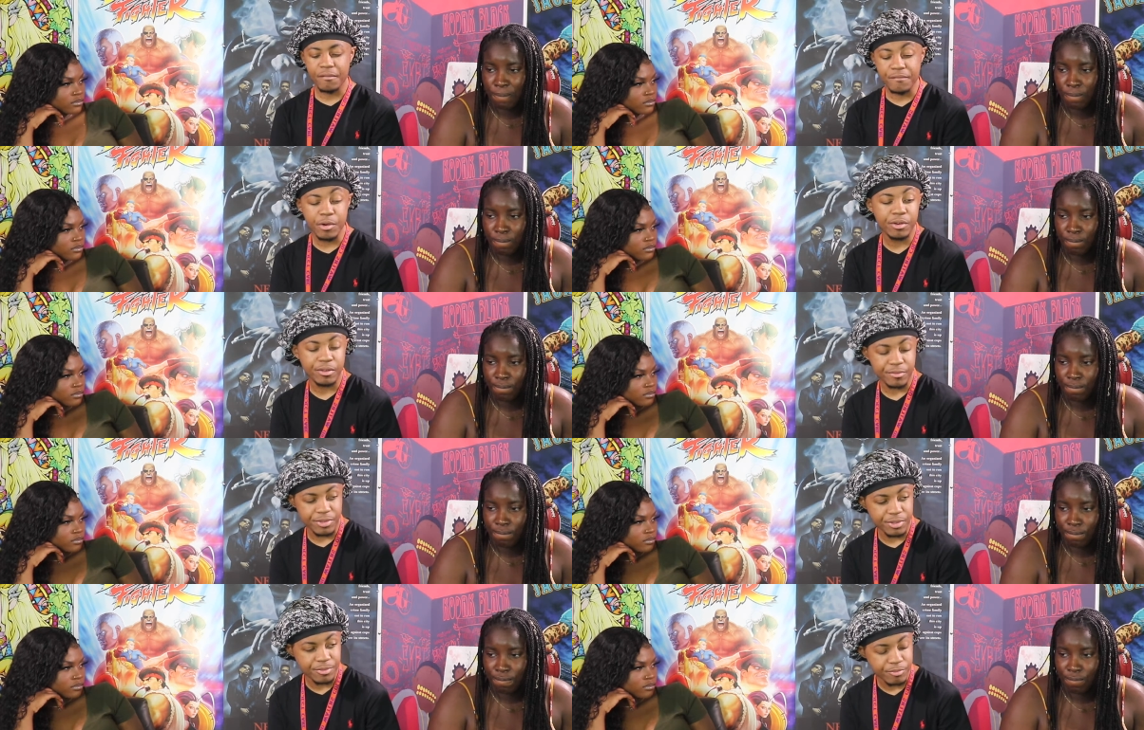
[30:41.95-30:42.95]
Speaker 1: voting
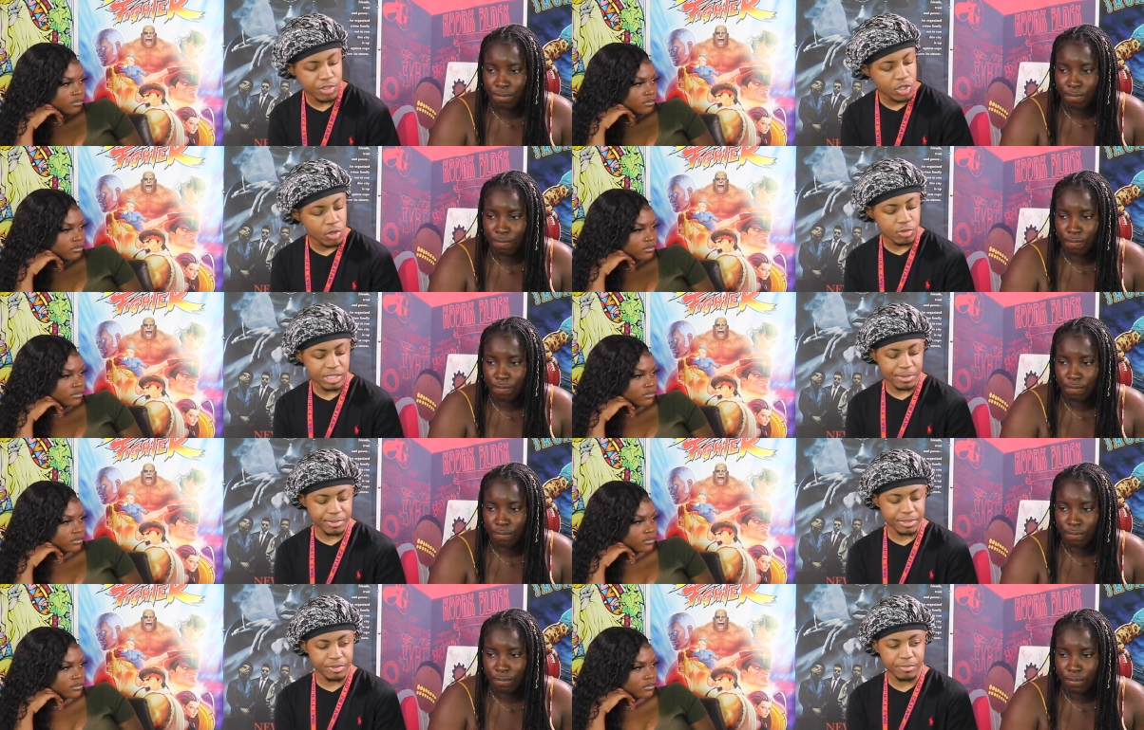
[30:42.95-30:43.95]
for them with no type of
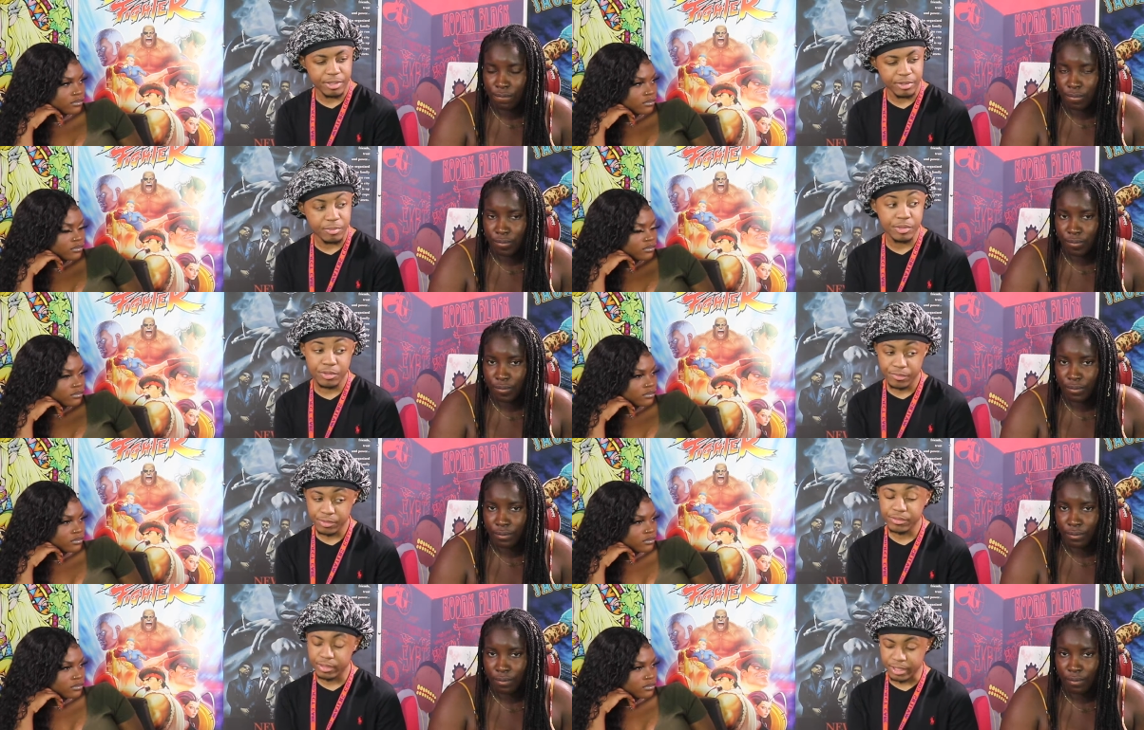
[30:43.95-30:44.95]
political background, but their
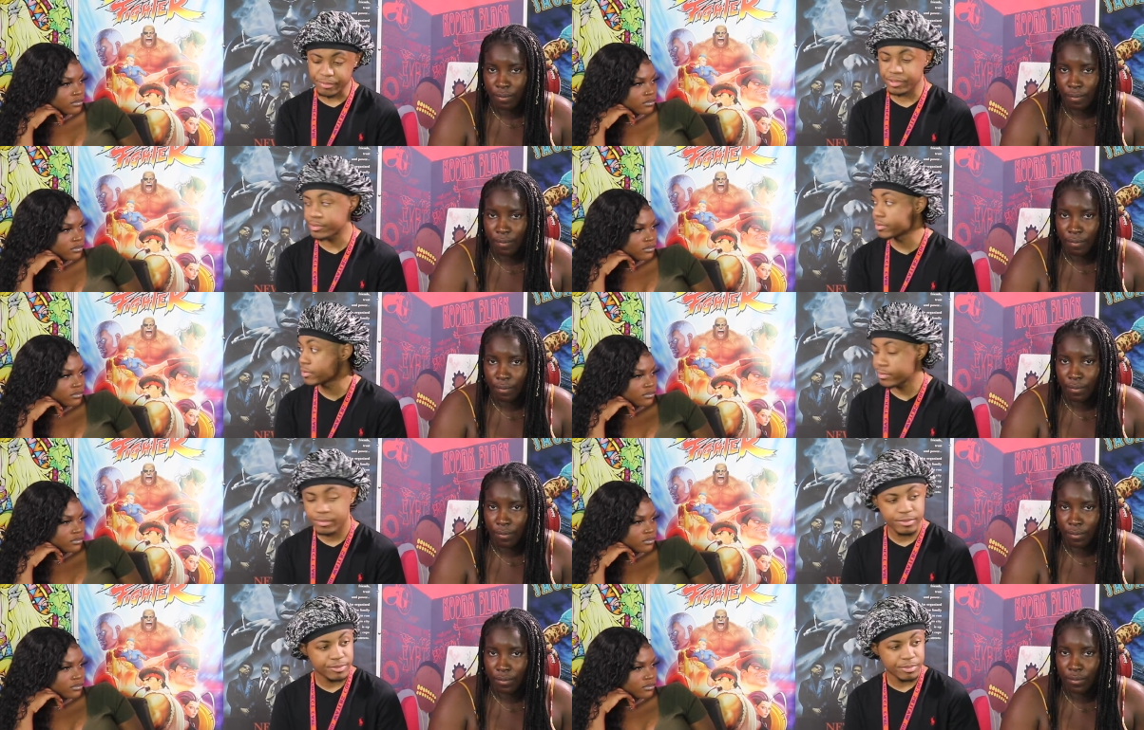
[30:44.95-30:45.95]
views align with yours?
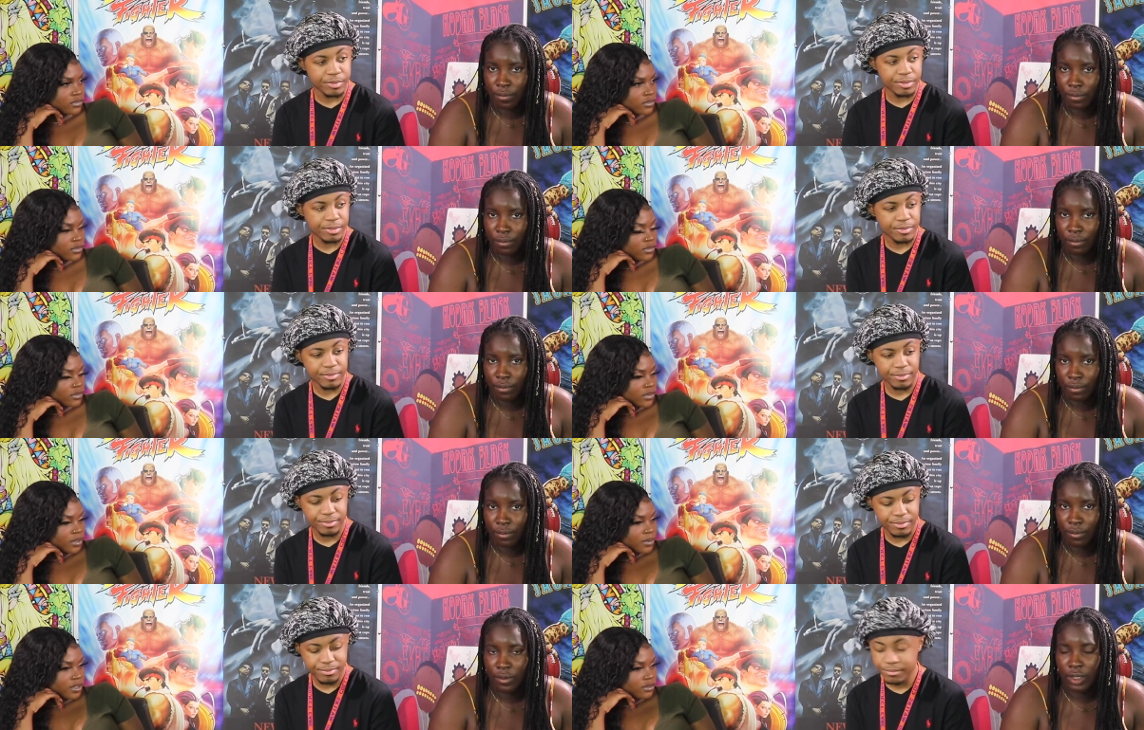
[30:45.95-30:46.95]
for both of you.
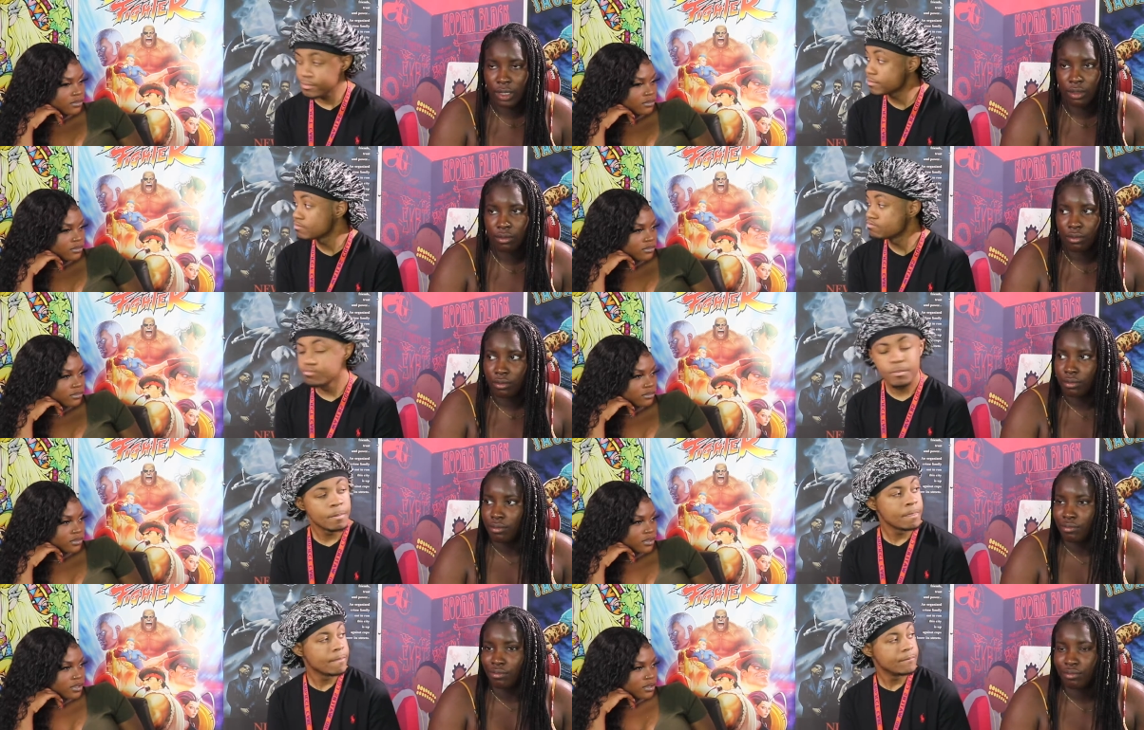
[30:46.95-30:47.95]
Speaker 2: Um,
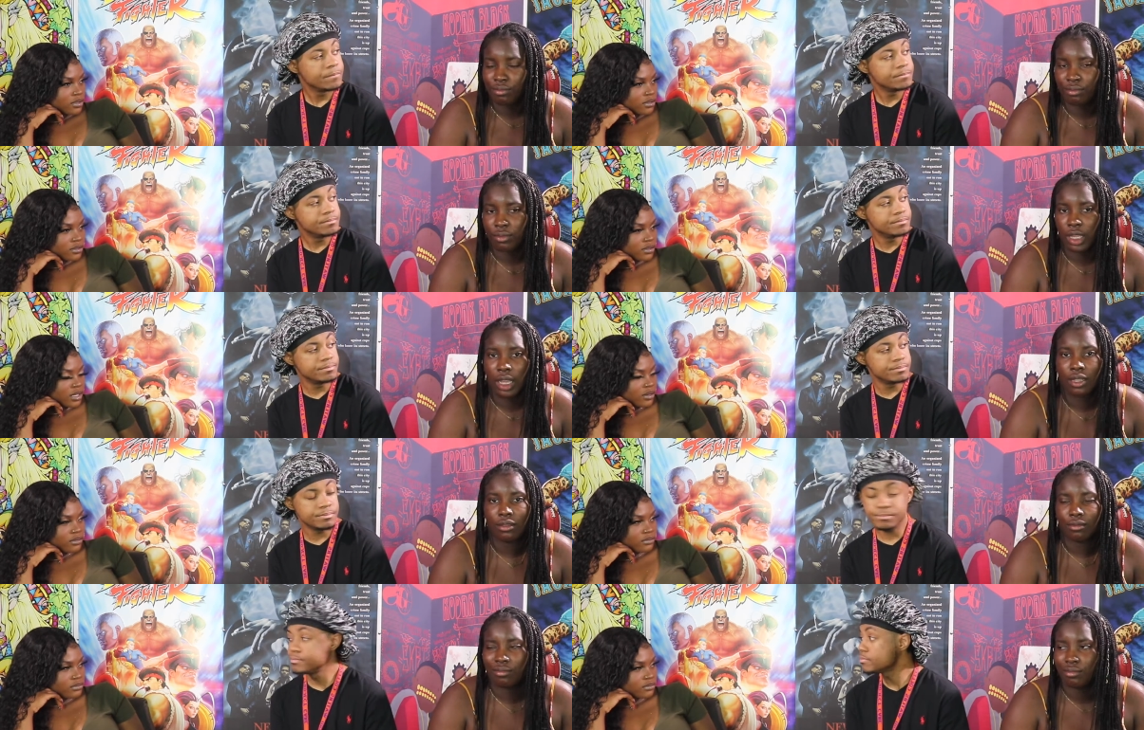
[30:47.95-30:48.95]

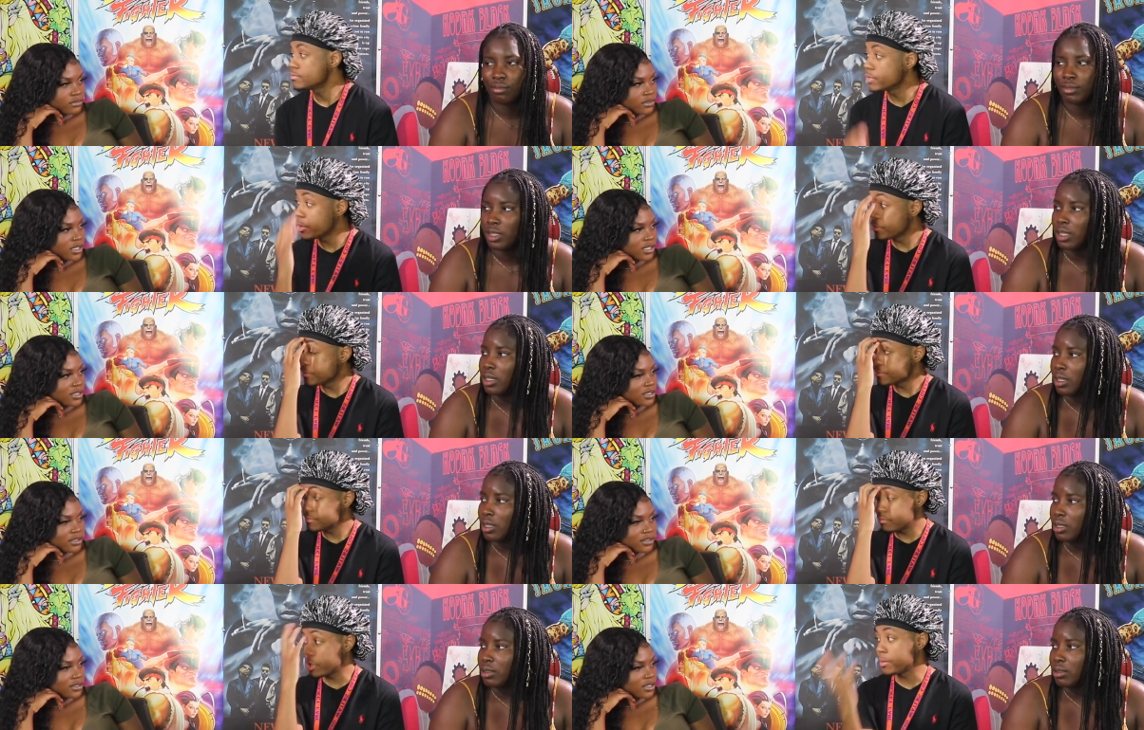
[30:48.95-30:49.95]
no. No.
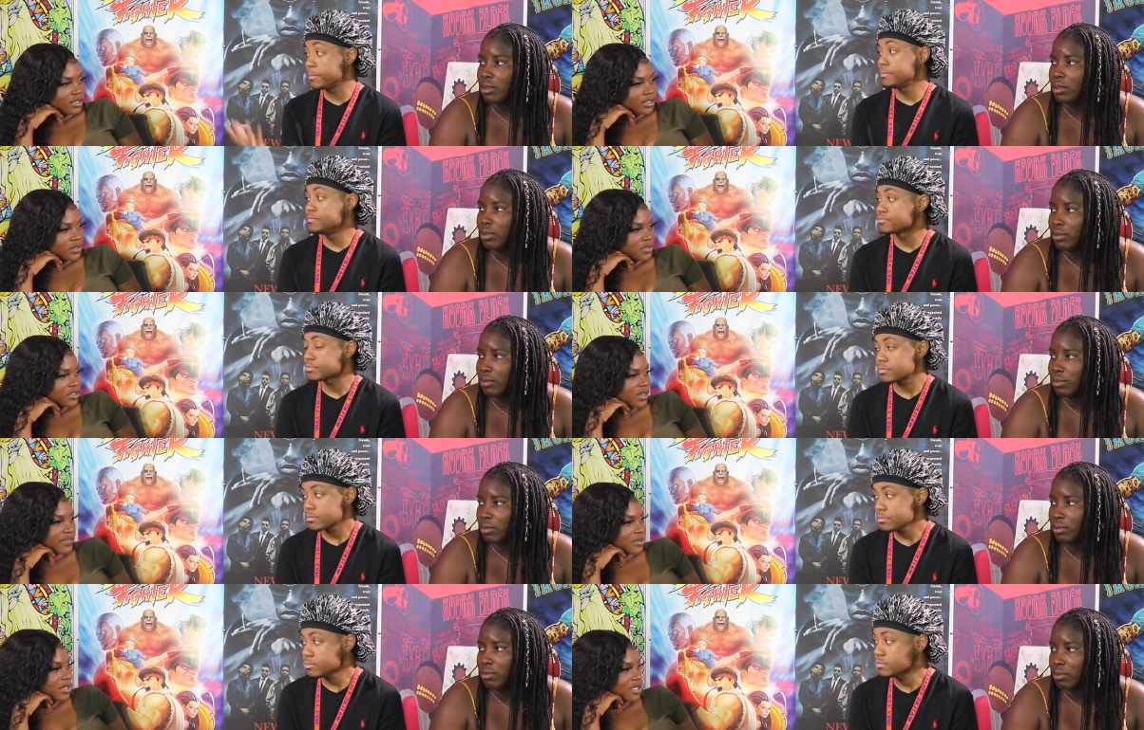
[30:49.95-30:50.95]
What up? You still
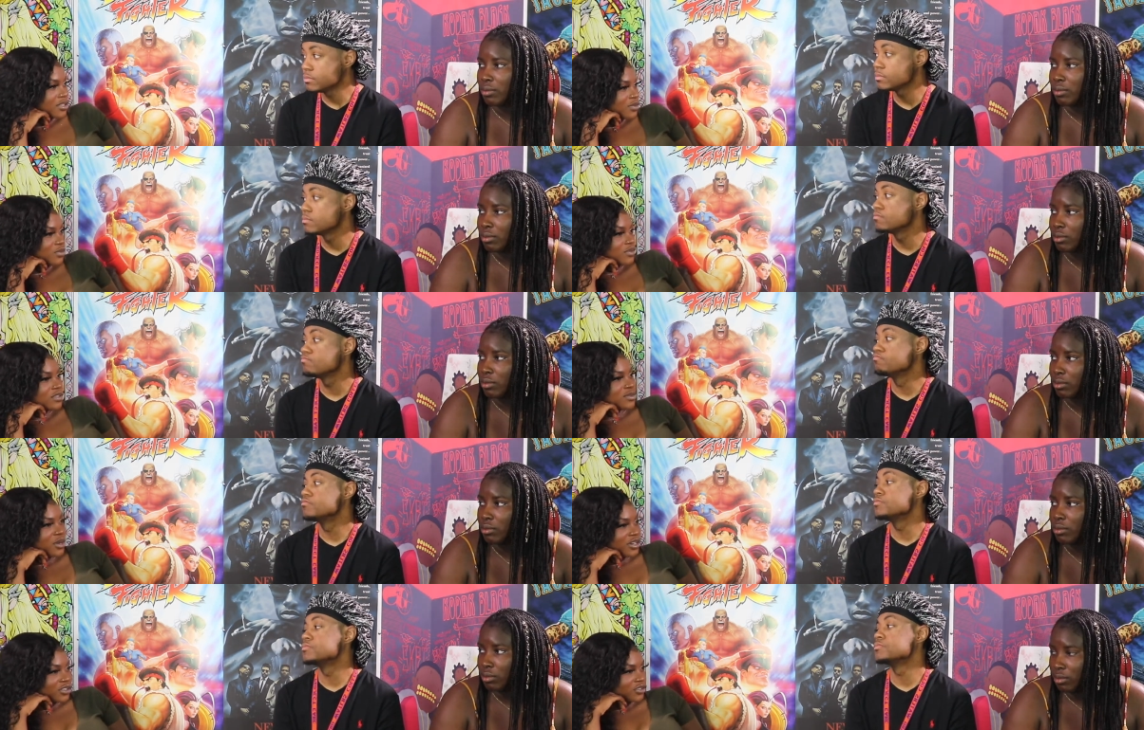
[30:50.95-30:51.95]
have to make the
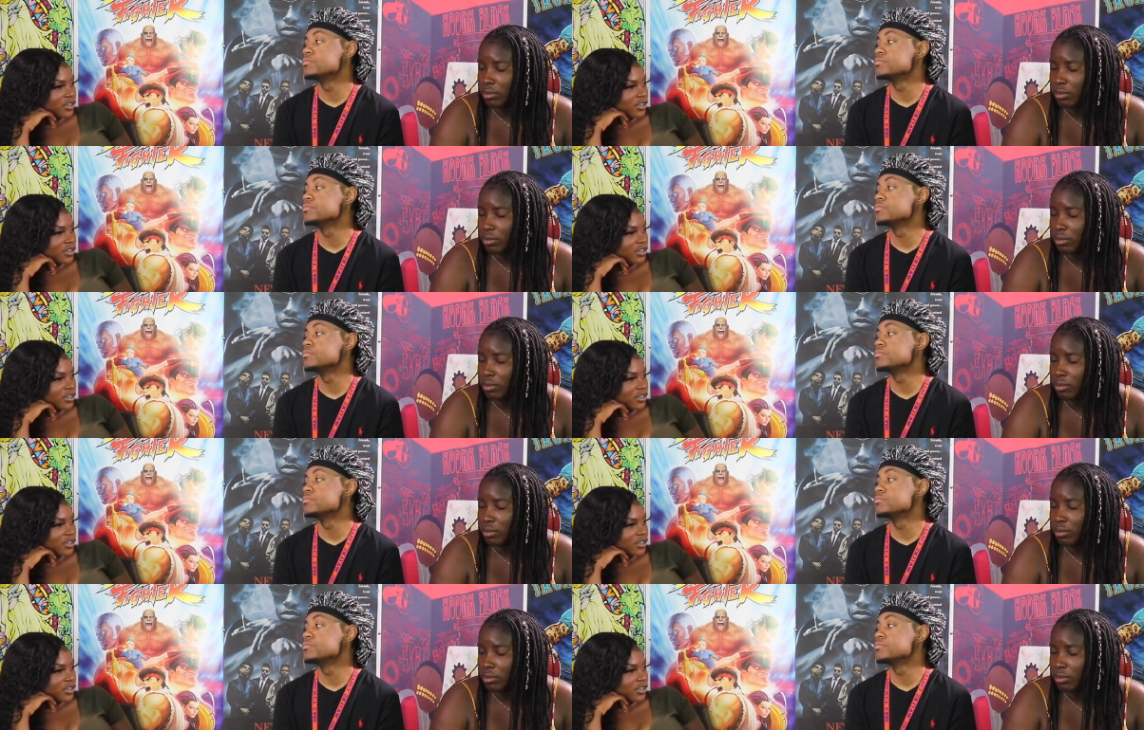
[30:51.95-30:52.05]
smarter